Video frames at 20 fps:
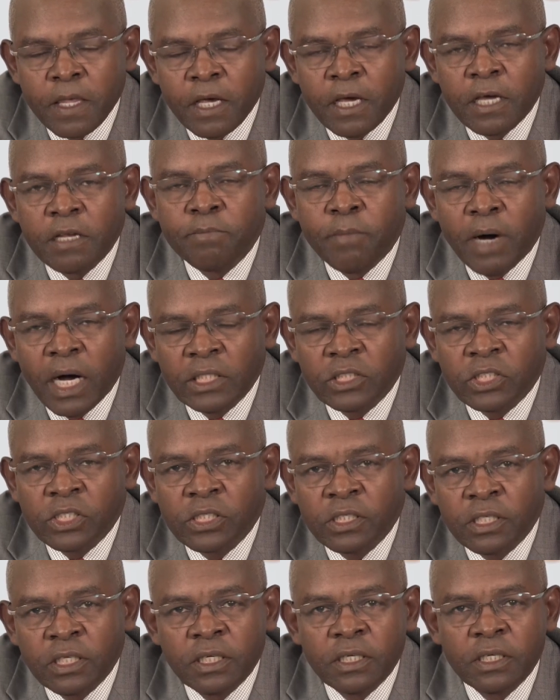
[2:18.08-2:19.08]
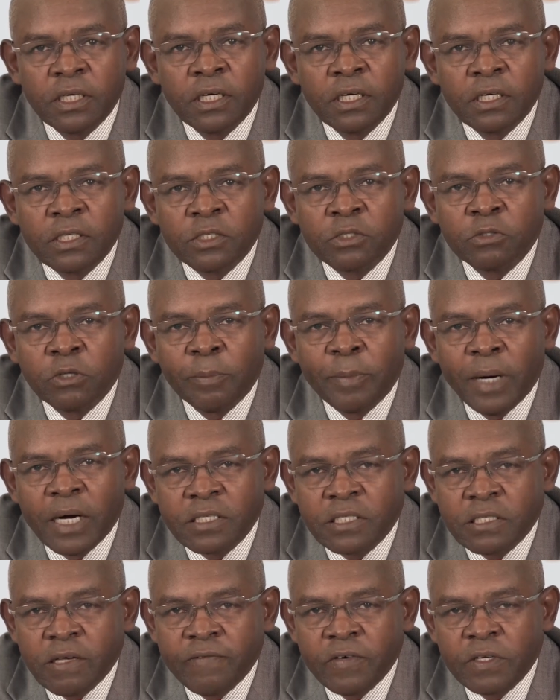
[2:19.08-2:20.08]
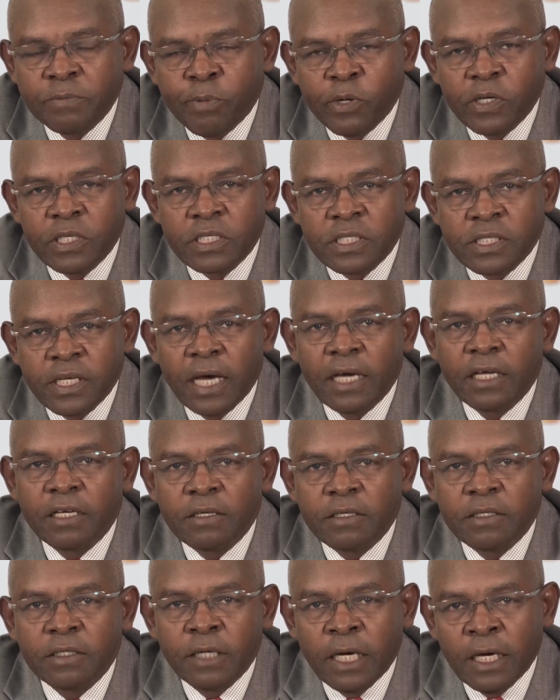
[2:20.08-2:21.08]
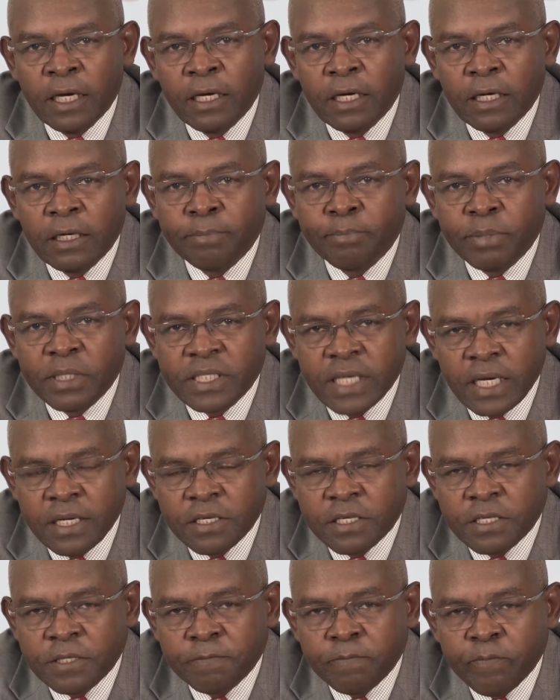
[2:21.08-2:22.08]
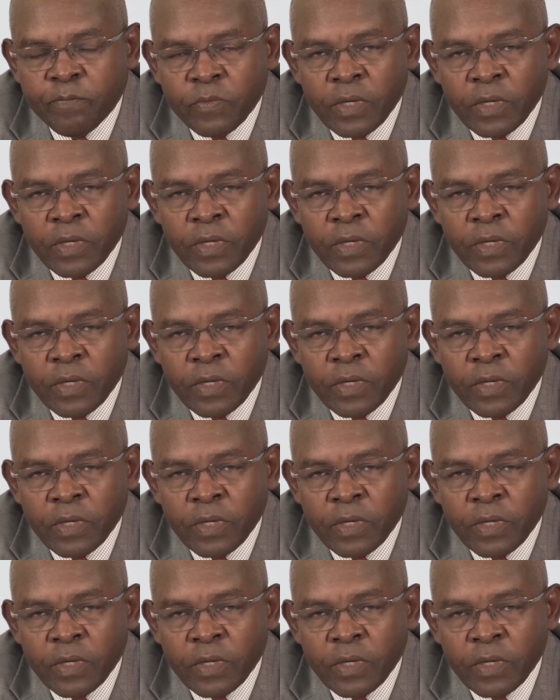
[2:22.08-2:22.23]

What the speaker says: in March to about 7.9%.